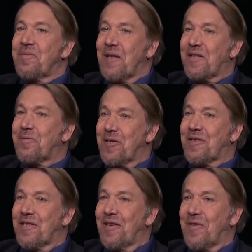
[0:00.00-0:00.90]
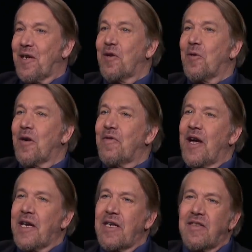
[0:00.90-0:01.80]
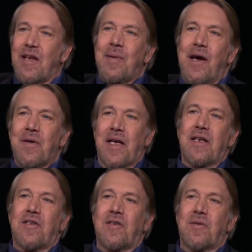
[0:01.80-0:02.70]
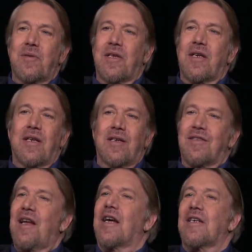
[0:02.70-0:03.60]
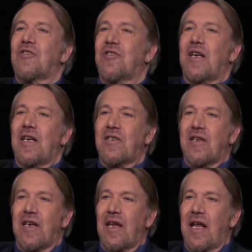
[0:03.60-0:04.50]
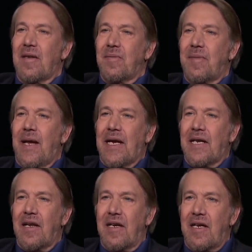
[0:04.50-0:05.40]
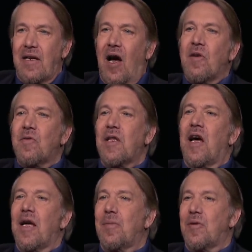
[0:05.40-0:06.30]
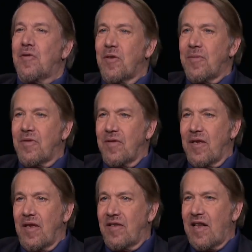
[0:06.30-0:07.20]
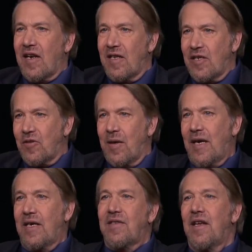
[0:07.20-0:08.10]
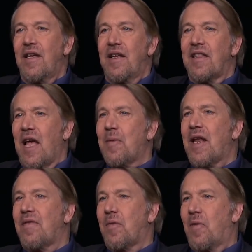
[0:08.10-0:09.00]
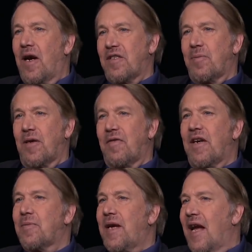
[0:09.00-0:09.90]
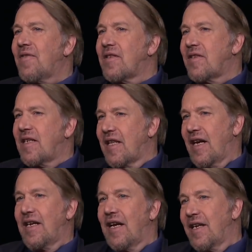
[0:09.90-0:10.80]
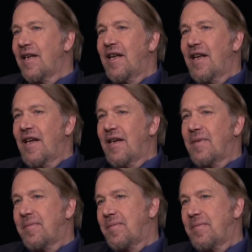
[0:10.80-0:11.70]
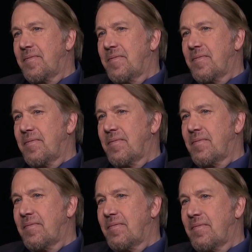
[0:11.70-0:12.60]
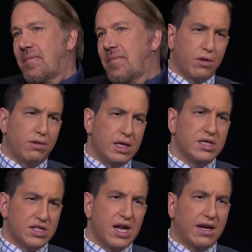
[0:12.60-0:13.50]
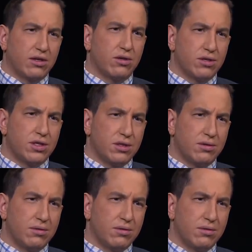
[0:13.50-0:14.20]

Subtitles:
that's pretty significant. Or if I could somehow get into the stock exchange and make it unreliable in terms of the settling trades, that would have a widespread effect. We haven't seen that yet. Is your commission working with these sectors?